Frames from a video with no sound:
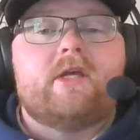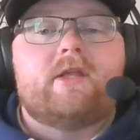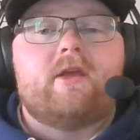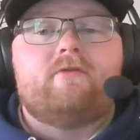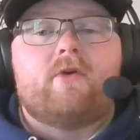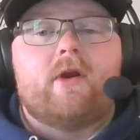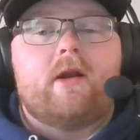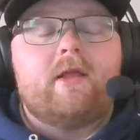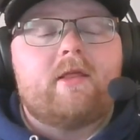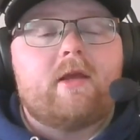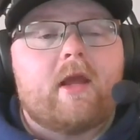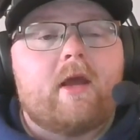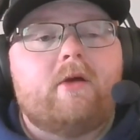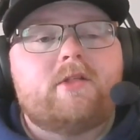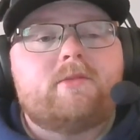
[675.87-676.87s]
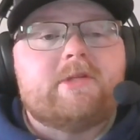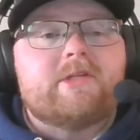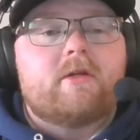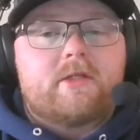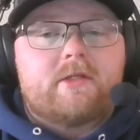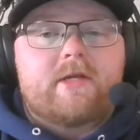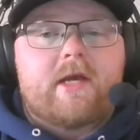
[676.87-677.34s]
I think, for anything else
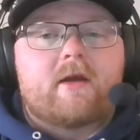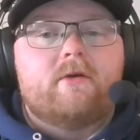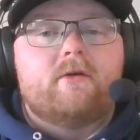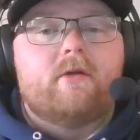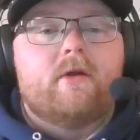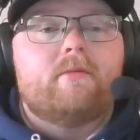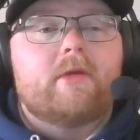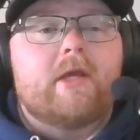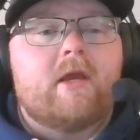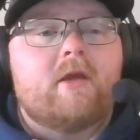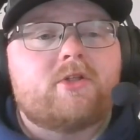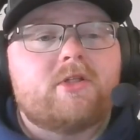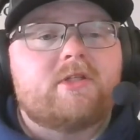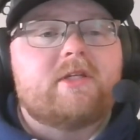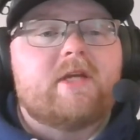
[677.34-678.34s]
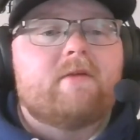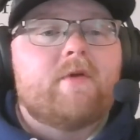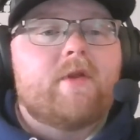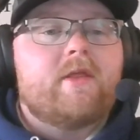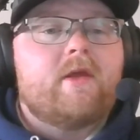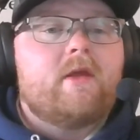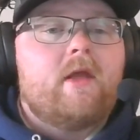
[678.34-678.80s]
besides the tactical implications and
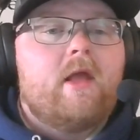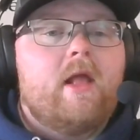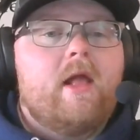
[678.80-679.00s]
everything,